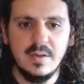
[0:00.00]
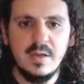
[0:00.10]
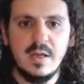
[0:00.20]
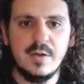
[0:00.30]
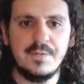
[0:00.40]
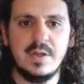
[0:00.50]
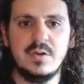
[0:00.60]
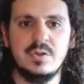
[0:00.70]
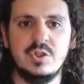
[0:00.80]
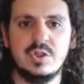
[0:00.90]
if they
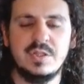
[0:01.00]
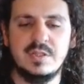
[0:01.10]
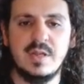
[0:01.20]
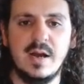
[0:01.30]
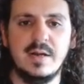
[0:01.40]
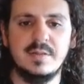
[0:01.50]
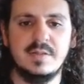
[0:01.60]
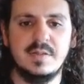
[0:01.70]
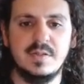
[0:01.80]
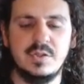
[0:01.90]
could just
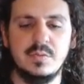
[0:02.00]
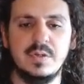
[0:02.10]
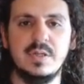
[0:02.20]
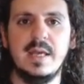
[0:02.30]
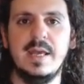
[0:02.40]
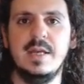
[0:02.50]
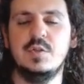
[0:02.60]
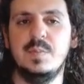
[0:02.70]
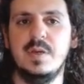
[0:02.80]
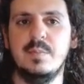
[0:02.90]
start to
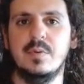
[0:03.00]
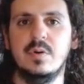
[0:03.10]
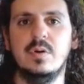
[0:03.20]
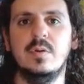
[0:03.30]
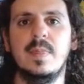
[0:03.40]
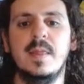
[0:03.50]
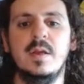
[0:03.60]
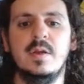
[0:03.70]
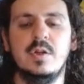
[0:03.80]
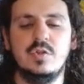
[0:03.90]
engage people,
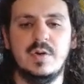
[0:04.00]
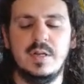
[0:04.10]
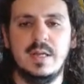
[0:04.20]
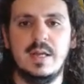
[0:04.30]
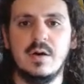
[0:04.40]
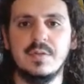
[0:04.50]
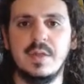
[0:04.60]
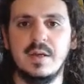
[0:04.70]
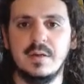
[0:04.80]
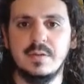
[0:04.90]
try to get out
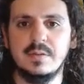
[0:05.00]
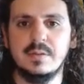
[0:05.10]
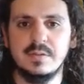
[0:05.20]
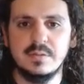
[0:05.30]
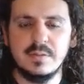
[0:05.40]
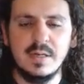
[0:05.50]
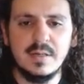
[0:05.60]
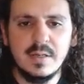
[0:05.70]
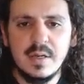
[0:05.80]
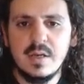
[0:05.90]
there,
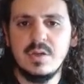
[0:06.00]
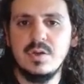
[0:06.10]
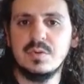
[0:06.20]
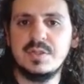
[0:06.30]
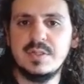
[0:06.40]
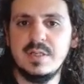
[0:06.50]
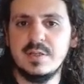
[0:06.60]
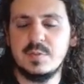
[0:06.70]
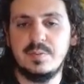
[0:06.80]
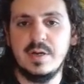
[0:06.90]
you will see
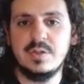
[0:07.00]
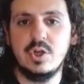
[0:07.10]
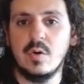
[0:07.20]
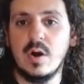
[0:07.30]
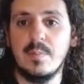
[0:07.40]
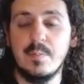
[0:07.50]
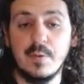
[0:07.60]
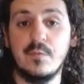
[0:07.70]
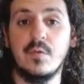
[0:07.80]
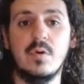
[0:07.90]
this price go up
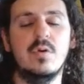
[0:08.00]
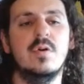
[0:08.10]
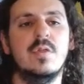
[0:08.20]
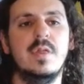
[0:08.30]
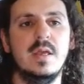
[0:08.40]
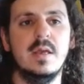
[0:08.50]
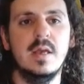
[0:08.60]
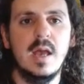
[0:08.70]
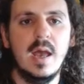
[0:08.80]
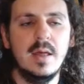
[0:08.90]
before the
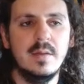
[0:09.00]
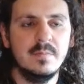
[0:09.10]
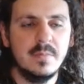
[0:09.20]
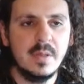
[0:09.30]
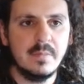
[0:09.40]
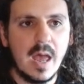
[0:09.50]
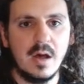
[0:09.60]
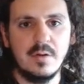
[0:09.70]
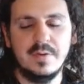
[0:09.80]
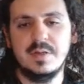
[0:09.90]

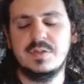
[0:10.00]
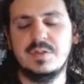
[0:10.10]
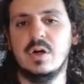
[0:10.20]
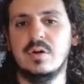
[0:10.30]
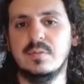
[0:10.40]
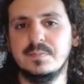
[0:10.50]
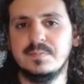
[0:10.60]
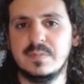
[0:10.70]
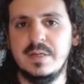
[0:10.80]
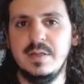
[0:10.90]
halving. So
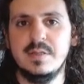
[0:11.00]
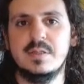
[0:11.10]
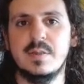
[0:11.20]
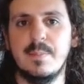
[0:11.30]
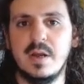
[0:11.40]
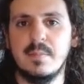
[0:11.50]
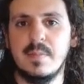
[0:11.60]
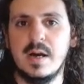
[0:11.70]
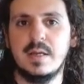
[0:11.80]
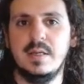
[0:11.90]
it needs some better
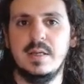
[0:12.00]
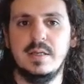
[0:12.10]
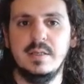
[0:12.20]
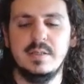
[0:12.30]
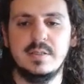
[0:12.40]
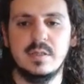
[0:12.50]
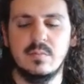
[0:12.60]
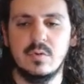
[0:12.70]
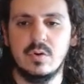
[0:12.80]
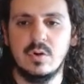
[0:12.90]
marketing. It needs some
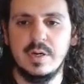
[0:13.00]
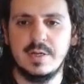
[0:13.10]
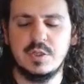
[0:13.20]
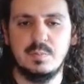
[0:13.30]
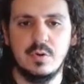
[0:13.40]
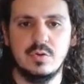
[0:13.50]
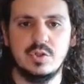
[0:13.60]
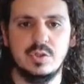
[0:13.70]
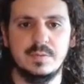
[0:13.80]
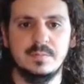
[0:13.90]
more exposure.